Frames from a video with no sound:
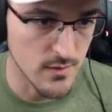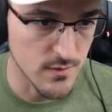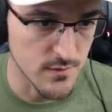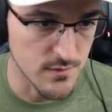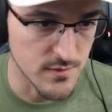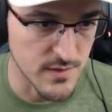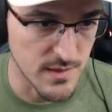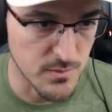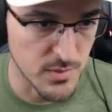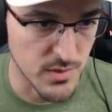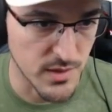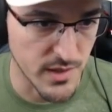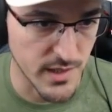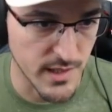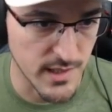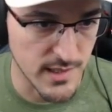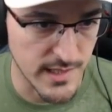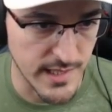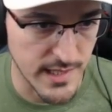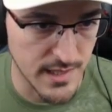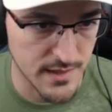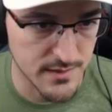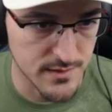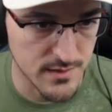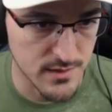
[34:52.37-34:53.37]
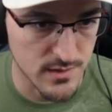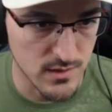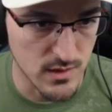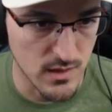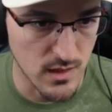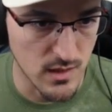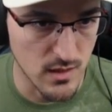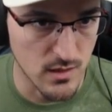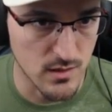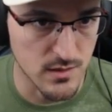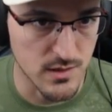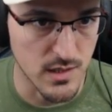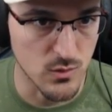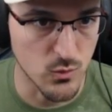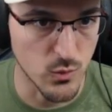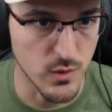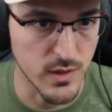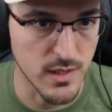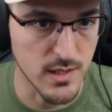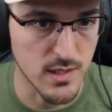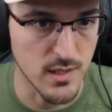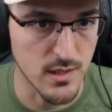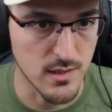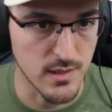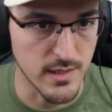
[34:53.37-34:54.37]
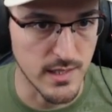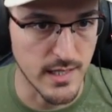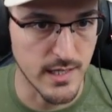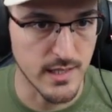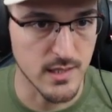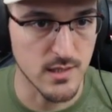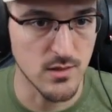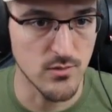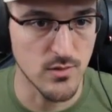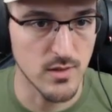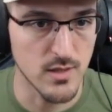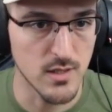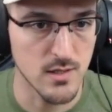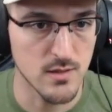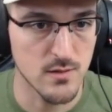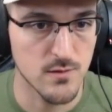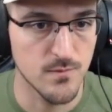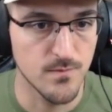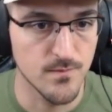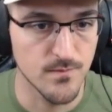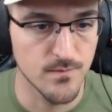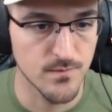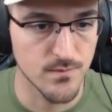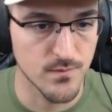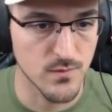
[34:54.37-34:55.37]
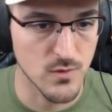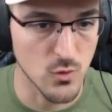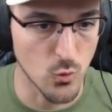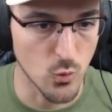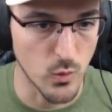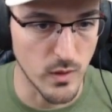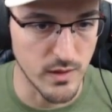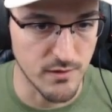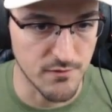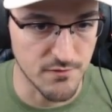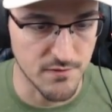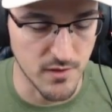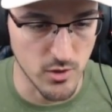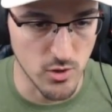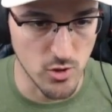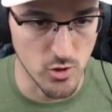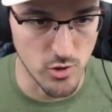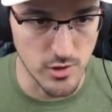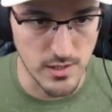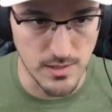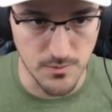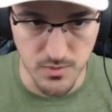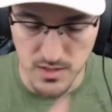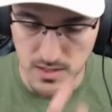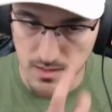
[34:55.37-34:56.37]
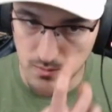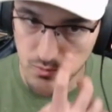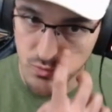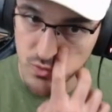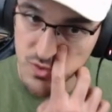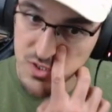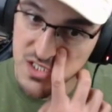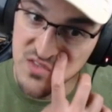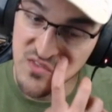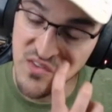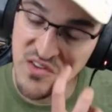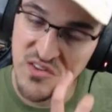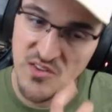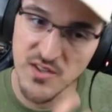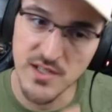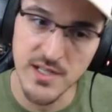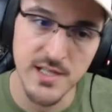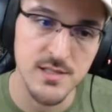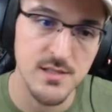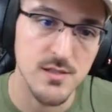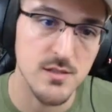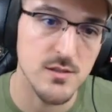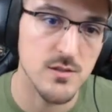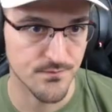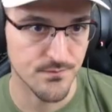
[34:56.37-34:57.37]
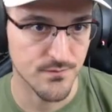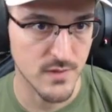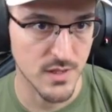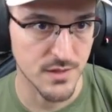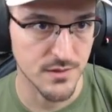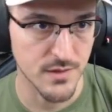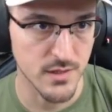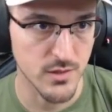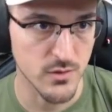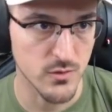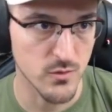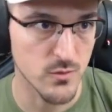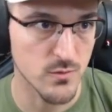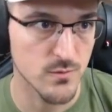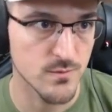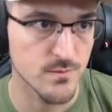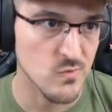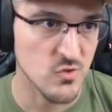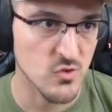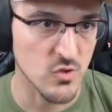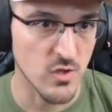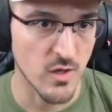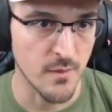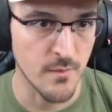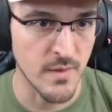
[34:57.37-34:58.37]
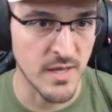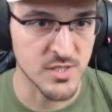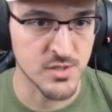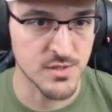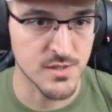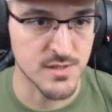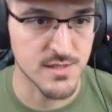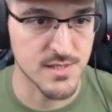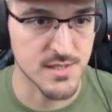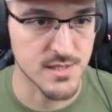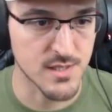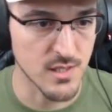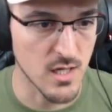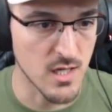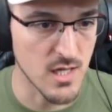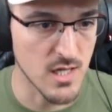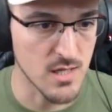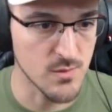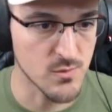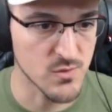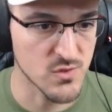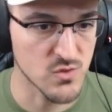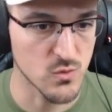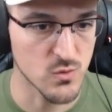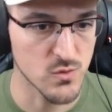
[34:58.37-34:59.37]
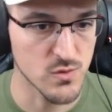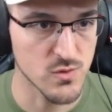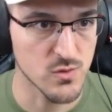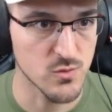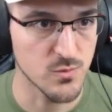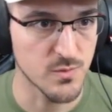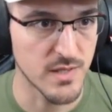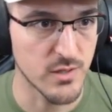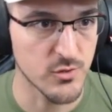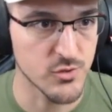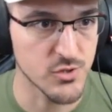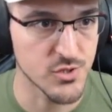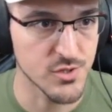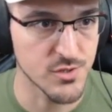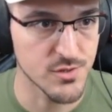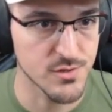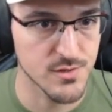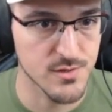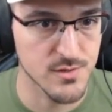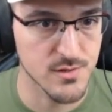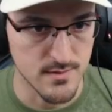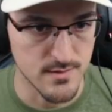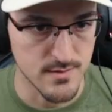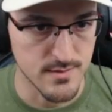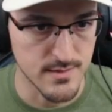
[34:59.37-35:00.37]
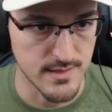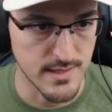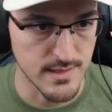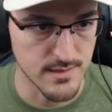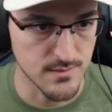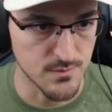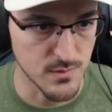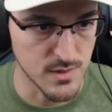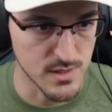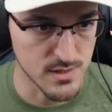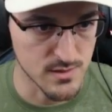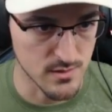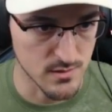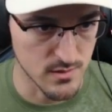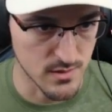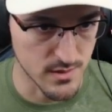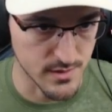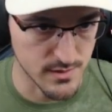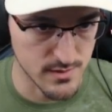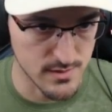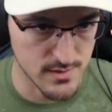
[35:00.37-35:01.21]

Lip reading: If they play a land, then we can activate Wayfarer on upkeep, which is very nice, and they do. So I imagine this is gonna name Source of Plowshares. That makes a lot